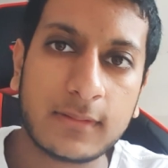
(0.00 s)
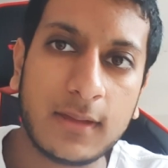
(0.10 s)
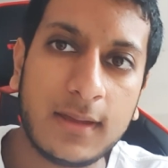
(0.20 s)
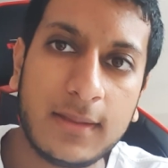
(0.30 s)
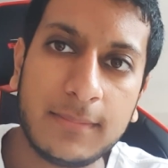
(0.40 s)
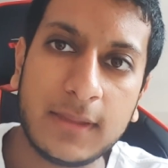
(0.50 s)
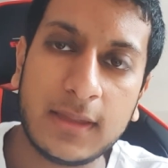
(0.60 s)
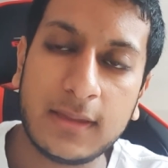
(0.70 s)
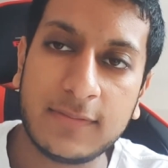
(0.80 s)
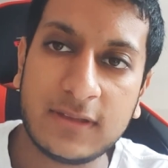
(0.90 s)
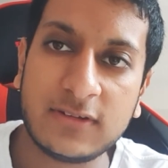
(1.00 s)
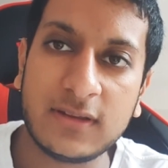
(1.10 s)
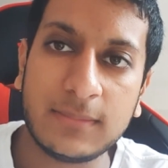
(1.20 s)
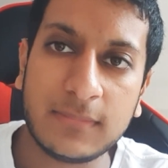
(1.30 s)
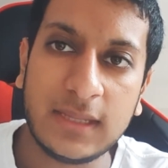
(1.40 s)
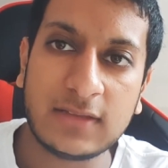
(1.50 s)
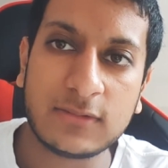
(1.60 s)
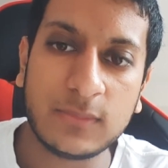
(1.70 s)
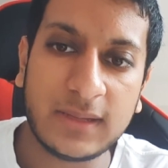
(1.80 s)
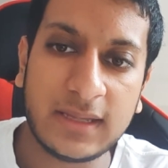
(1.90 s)
um, Eventually, meets
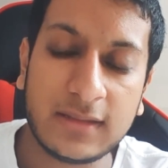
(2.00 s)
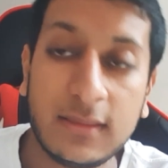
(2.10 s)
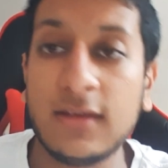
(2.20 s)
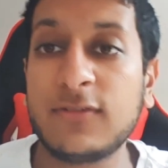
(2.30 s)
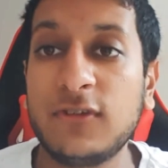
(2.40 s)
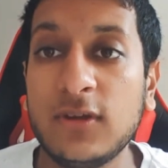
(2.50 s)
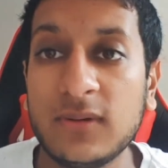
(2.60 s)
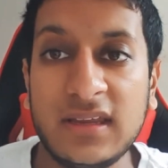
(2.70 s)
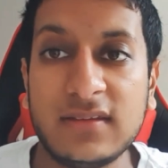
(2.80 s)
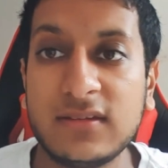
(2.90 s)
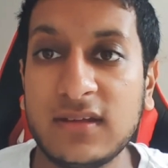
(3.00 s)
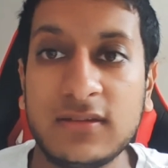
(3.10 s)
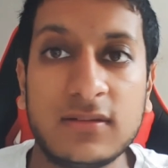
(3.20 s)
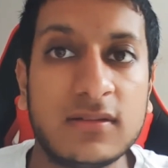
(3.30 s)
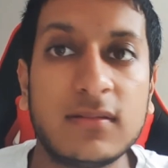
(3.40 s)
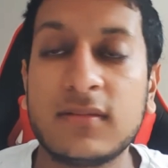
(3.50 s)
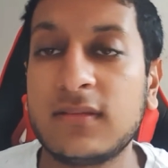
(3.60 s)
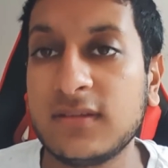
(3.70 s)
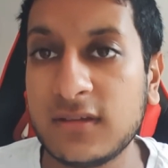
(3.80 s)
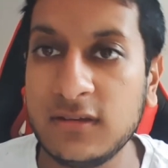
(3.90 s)
with Nick Fury. He says
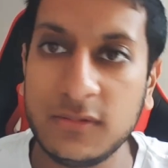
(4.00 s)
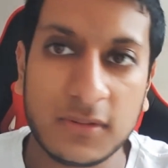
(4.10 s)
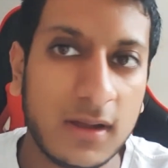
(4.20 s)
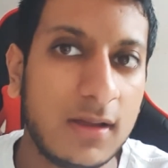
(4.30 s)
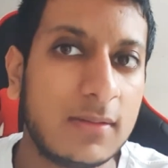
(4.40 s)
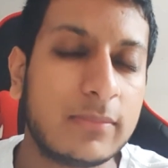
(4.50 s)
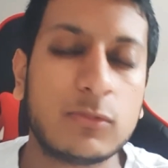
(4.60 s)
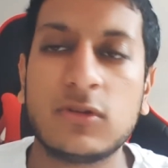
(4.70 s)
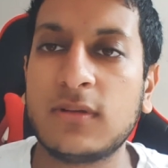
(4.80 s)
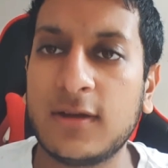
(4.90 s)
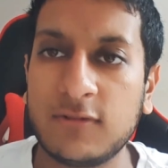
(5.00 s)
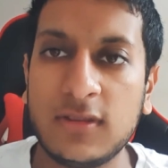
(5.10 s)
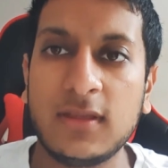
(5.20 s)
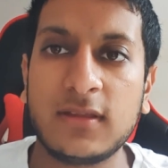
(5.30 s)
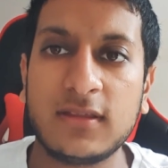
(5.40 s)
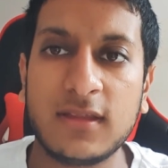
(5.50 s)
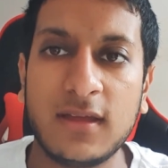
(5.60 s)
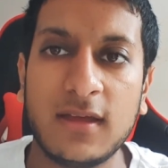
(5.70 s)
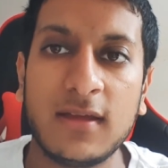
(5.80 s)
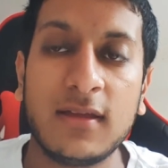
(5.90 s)
these are the new times and everything like
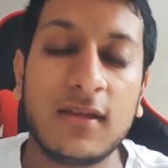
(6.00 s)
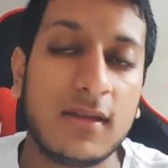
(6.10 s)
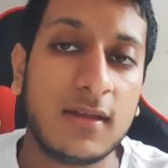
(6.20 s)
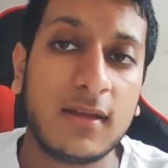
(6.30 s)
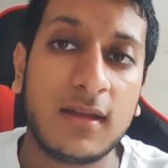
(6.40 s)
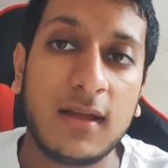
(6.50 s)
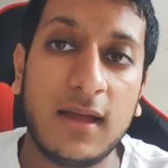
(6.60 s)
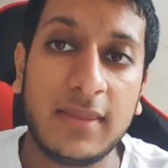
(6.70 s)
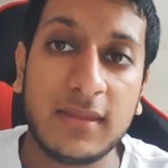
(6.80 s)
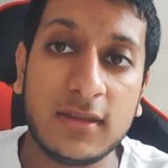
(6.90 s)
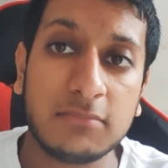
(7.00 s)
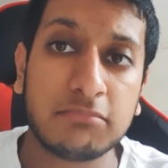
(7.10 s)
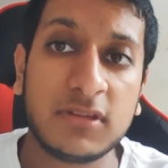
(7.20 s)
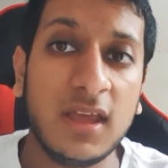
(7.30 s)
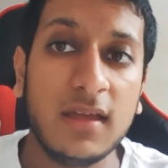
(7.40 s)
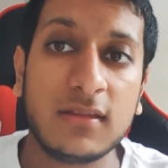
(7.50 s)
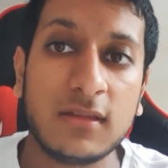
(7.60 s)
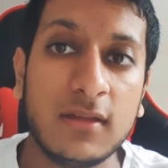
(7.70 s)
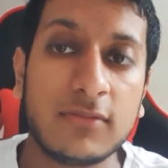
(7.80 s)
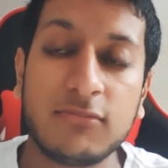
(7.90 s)
that. And then yeah,
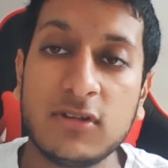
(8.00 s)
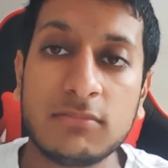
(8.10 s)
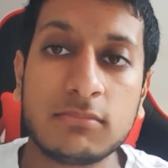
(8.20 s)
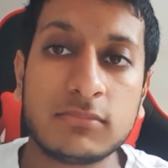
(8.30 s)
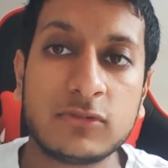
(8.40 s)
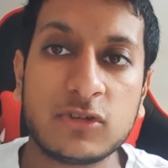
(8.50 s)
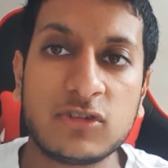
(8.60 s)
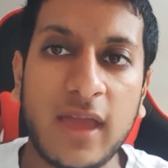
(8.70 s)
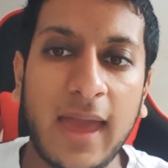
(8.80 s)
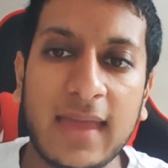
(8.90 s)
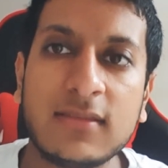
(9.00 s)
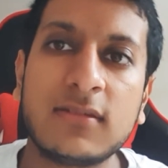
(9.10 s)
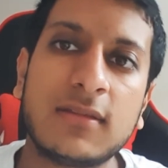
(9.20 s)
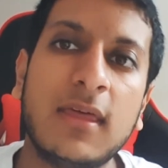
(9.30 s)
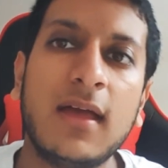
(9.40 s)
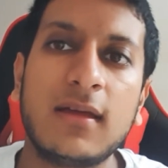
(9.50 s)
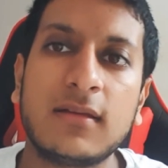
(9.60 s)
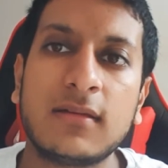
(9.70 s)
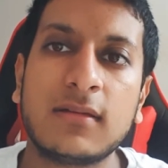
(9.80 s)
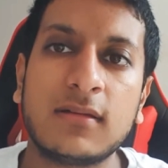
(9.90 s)
the film just ends there.
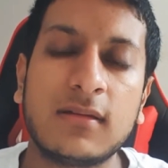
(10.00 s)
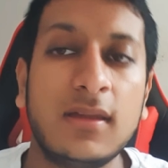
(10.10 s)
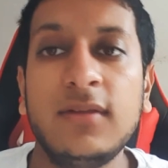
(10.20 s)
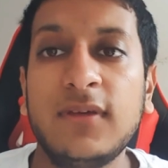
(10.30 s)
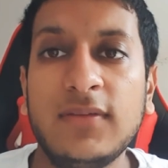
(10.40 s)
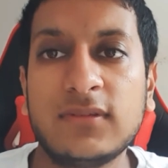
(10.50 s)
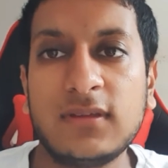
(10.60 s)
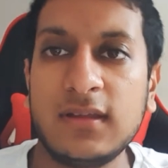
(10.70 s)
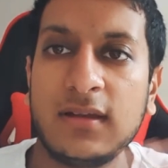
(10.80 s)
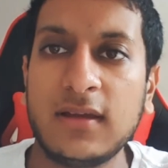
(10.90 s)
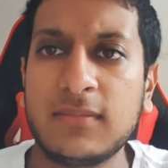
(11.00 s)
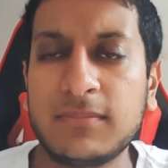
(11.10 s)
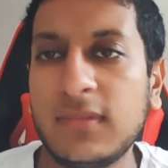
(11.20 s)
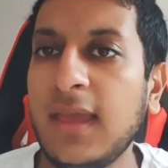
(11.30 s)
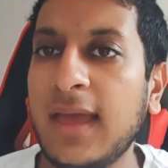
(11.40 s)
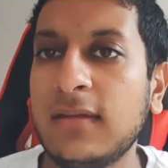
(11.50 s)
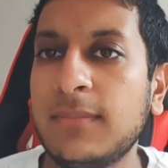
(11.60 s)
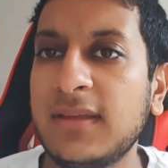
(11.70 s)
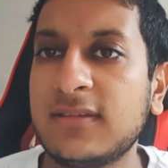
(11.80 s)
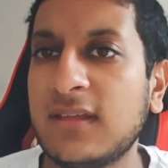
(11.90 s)
And if you haven't seen like the end
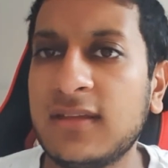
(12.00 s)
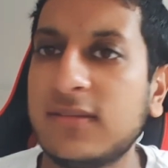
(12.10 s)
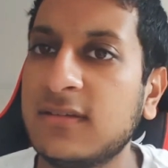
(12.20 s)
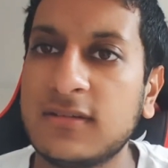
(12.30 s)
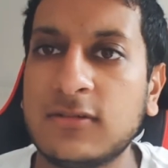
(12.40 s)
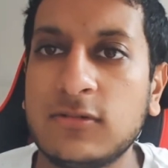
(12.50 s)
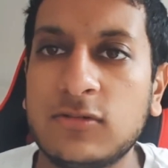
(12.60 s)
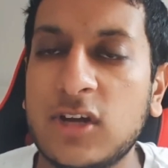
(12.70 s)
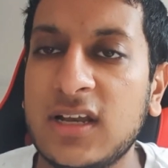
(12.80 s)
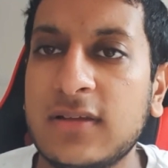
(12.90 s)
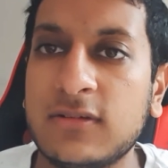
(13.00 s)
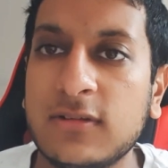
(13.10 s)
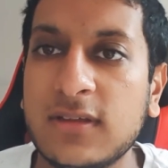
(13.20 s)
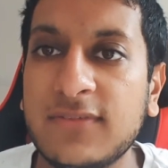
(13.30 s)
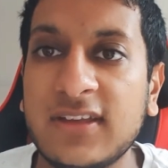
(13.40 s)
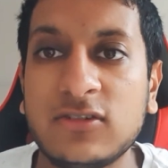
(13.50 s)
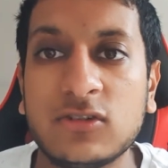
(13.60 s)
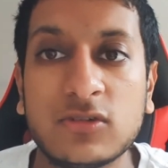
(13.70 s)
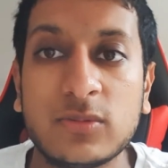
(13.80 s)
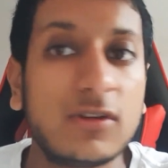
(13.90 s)
bits there, there's a trailer to the
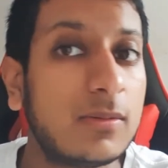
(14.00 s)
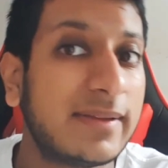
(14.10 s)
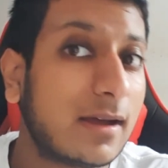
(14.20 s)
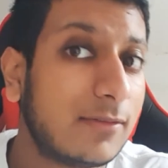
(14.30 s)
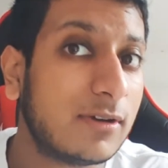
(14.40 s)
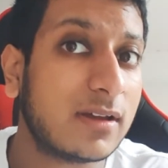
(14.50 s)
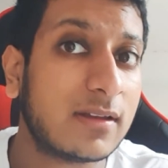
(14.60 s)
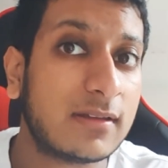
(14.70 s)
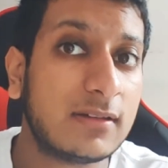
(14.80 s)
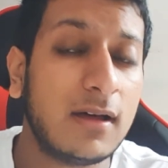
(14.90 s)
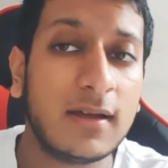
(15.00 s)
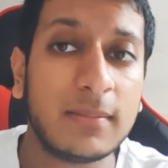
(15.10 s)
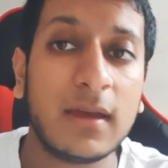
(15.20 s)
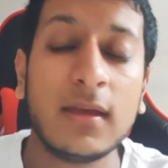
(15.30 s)
Avengers, which I'll be covering another time.